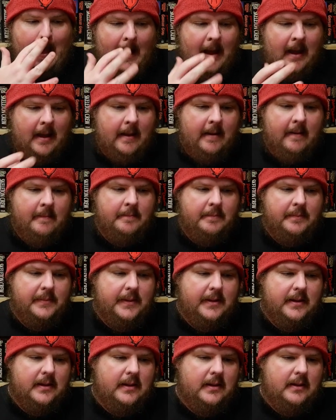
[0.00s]
Um,
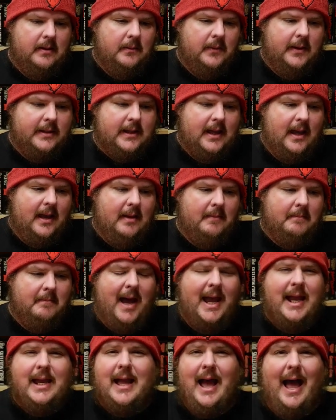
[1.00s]
with uh,
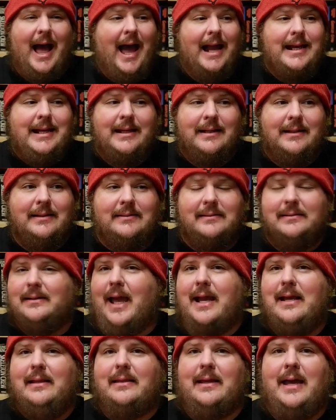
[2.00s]
Mike, I didn't
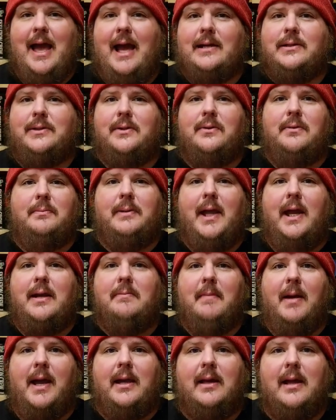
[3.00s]
like the actor who
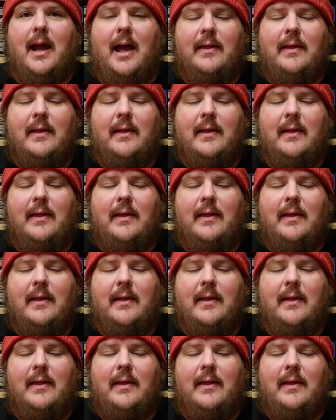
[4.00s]
played Mike.